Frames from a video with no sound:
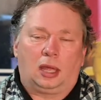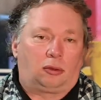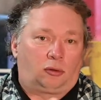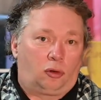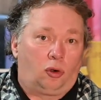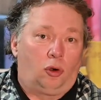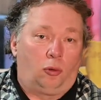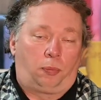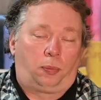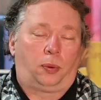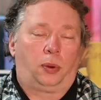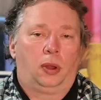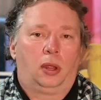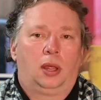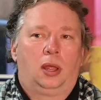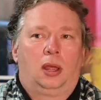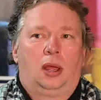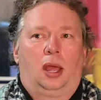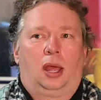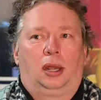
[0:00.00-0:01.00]
group,
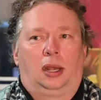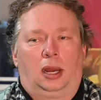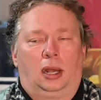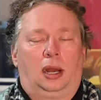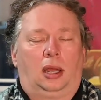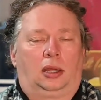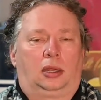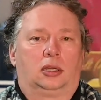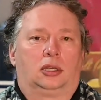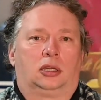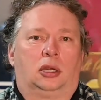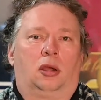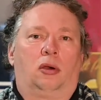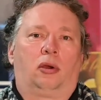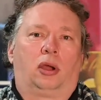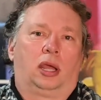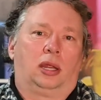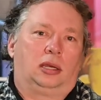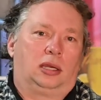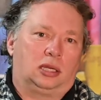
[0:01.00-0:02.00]
and then I can say, okay,